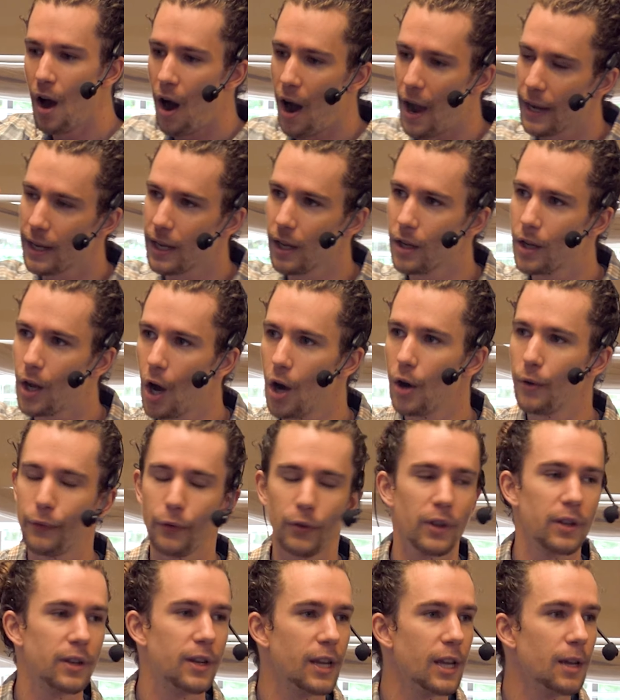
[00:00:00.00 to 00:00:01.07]
I can go
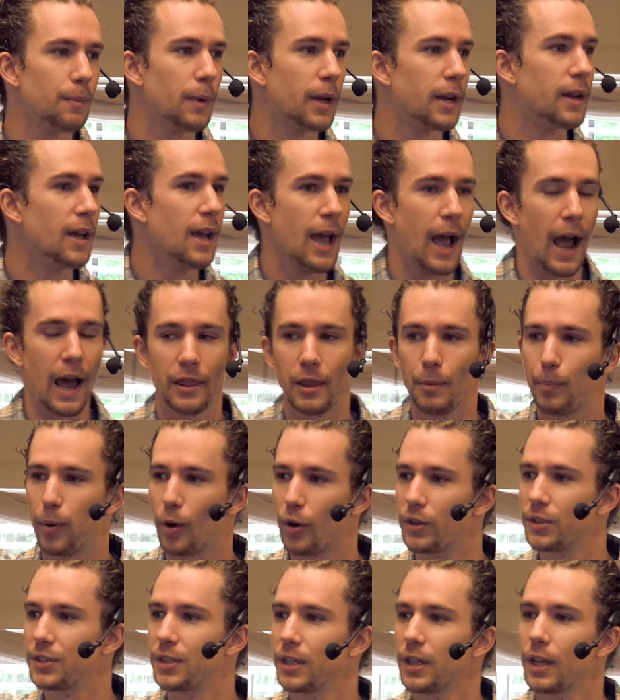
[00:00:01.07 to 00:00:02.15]
for the demon and the
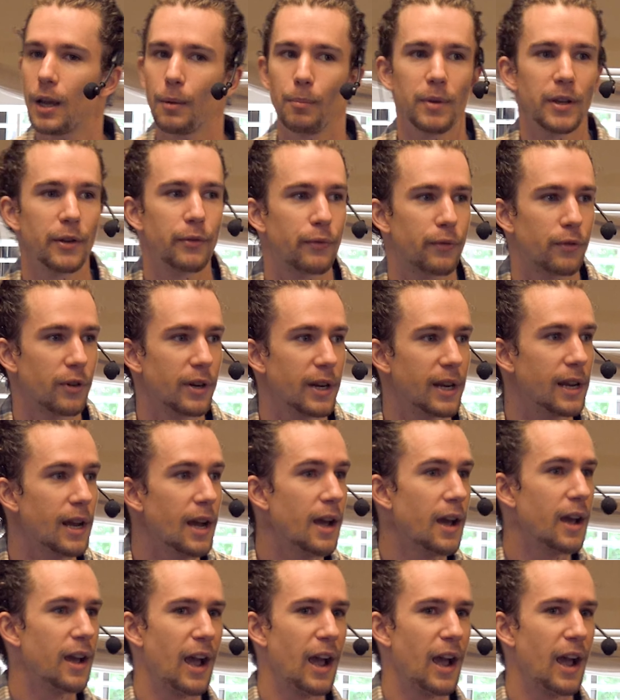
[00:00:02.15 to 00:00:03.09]
person can be free.